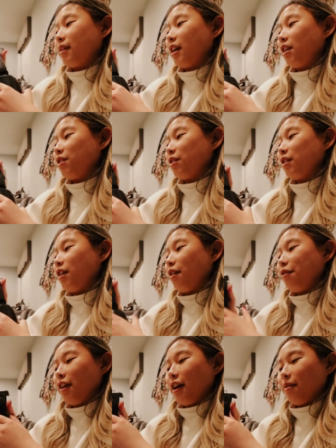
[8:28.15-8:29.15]
I turned it
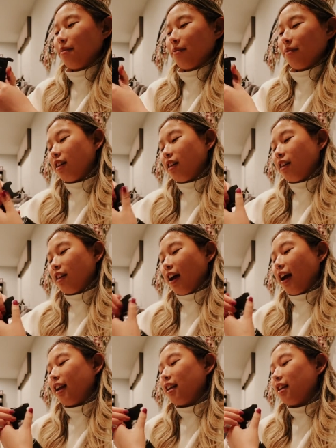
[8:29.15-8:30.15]
off now.
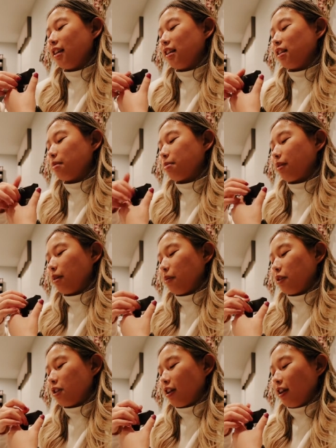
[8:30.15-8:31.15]
That is pretty
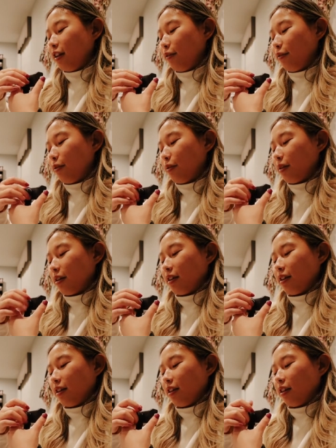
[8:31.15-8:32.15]
much it
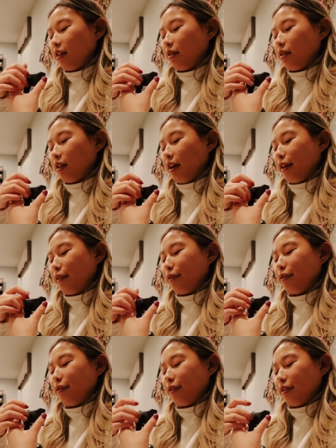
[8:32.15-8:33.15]
for the little
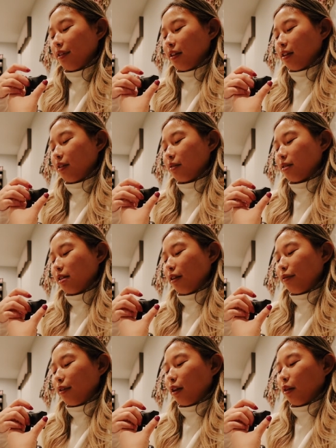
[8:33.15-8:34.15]
life, the little
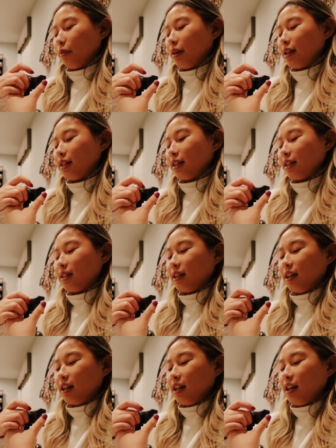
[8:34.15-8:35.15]
selfie
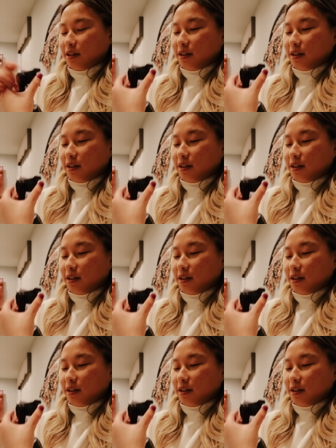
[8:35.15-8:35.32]
360